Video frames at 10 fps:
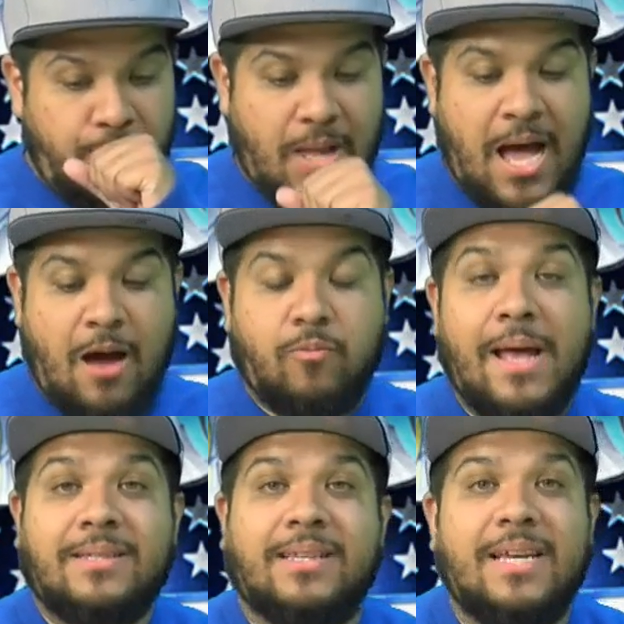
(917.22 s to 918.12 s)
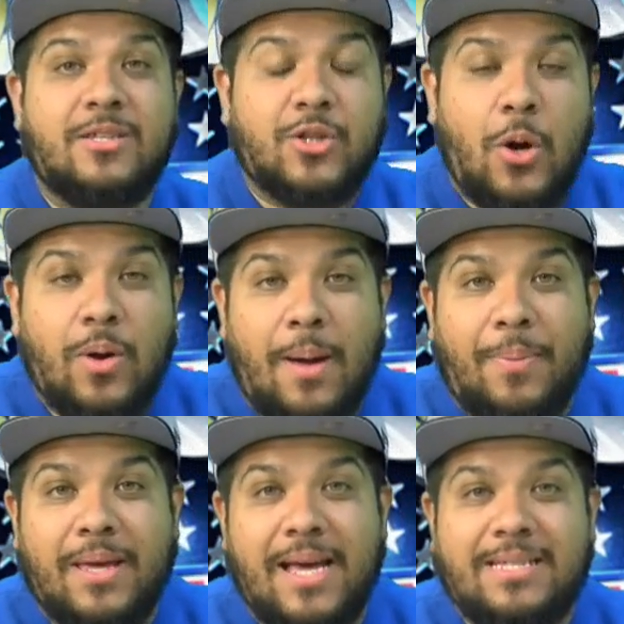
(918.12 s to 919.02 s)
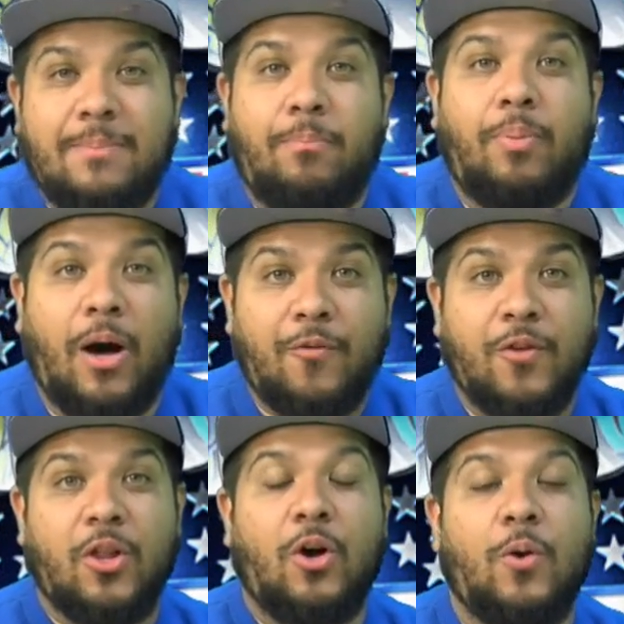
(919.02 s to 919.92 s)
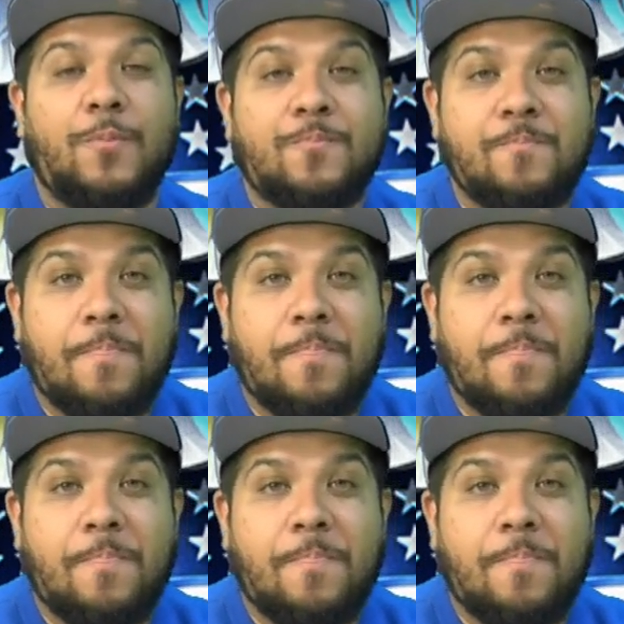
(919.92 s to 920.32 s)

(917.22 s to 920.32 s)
Redskins going up against Buffalo.